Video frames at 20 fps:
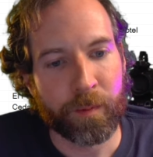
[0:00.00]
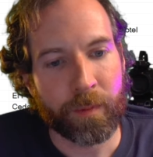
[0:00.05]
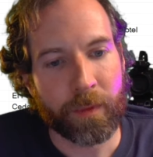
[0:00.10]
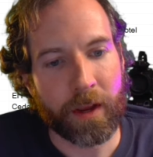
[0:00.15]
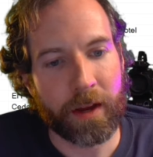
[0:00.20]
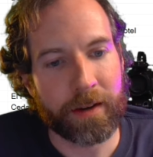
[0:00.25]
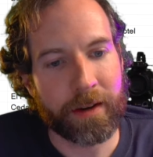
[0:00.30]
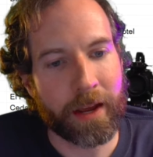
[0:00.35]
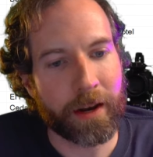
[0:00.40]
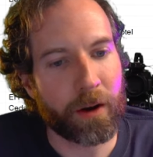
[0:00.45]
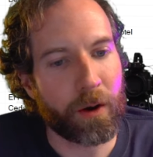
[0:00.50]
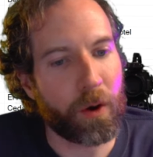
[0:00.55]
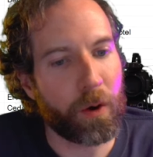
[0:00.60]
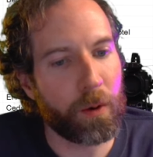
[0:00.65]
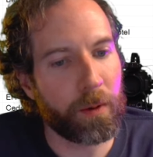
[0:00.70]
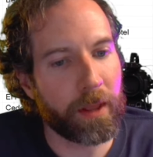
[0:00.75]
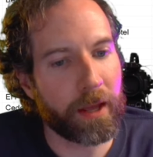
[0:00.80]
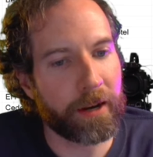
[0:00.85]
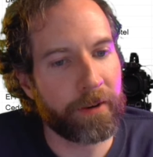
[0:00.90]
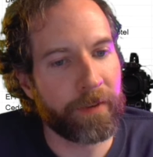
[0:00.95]
Not a
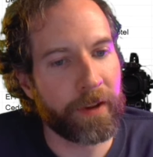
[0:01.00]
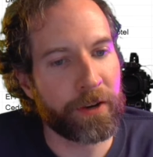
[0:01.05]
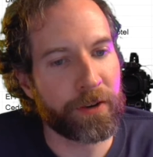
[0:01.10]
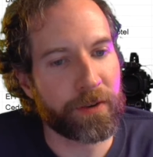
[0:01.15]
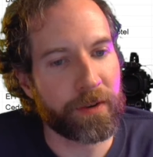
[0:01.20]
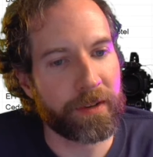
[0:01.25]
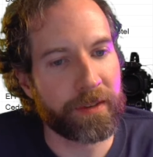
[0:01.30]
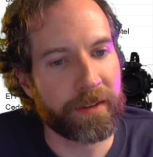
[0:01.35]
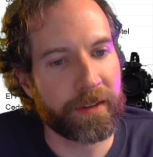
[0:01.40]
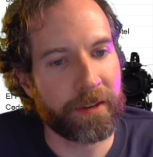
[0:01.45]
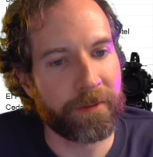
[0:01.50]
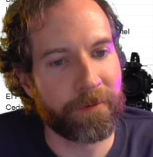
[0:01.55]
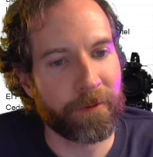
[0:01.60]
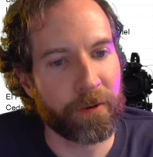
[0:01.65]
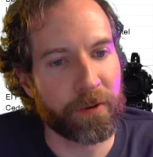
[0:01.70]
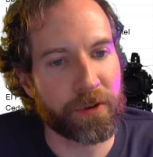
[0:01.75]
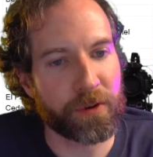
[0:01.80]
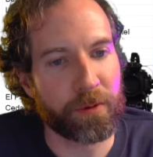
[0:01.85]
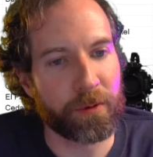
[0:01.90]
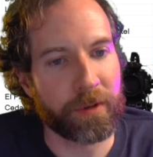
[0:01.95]
whole lot of entrants in
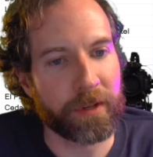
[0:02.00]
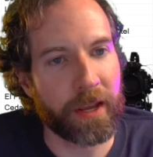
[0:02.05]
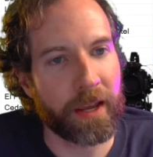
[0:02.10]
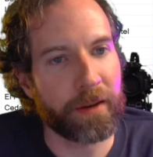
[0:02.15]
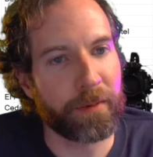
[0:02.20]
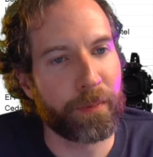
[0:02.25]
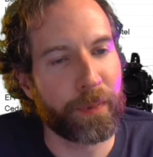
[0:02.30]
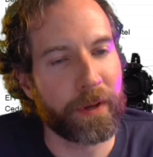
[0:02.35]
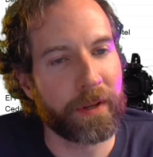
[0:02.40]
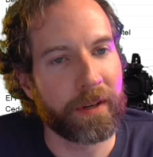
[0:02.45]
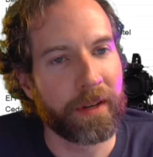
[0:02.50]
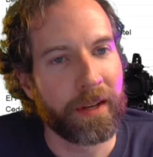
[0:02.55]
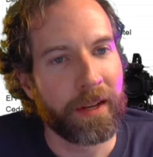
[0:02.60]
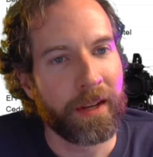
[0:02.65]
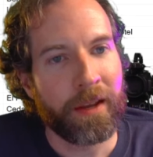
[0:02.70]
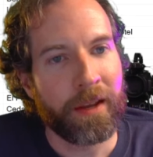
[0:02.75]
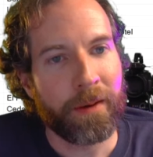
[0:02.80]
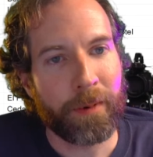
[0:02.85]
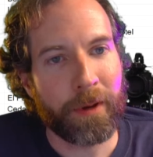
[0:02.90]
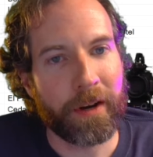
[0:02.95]
virtual yet, but
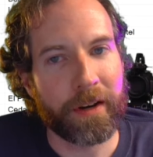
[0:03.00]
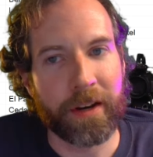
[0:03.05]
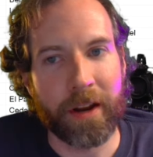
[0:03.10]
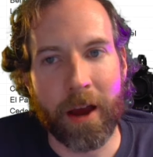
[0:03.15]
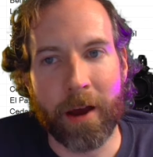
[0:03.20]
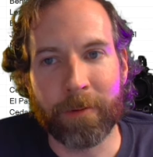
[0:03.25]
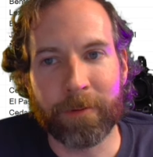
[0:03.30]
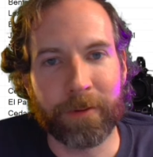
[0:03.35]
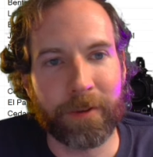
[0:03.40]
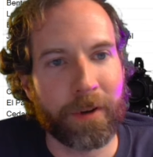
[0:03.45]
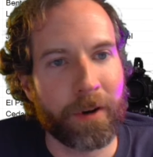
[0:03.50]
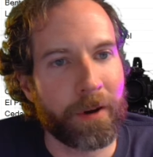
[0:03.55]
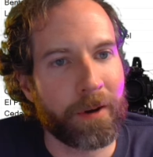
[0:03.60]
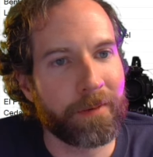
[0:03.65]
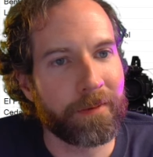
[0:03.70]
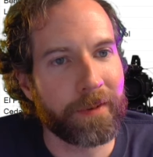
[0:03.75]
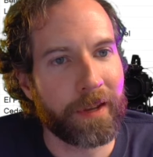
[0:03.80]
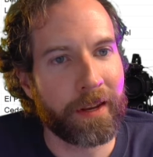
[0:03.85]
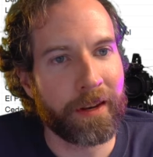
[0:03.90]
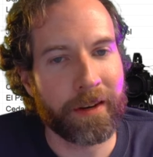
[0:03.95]
enough, you know,
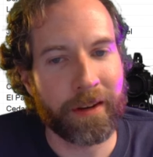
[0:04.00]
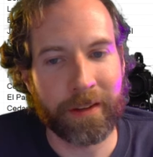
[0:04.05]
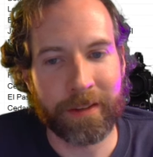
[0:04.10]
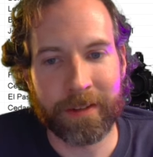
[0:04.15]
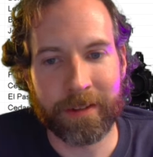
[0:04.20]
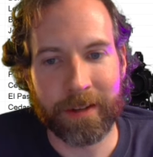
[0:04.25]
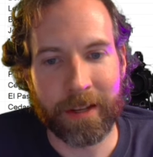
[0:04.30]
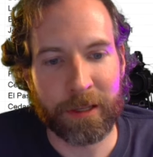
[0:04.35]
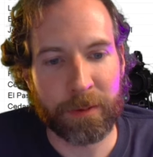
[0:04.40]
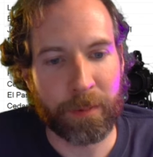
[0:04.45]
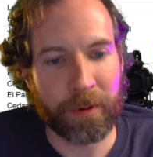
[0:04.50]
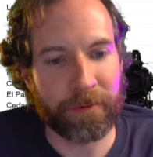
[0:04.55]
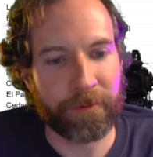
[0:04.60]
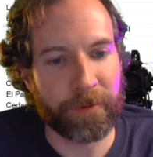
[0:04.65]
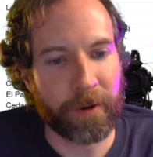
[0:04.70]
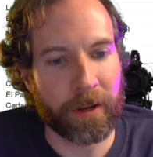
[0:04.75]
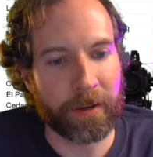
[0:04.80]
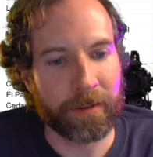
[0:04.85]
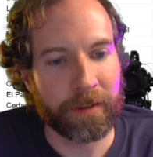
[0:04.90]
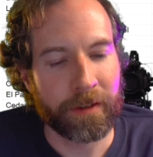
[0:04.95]
and it's been
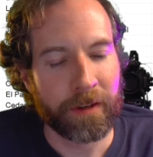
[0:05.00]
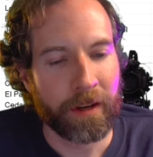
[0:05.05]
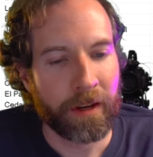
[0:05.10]
fun.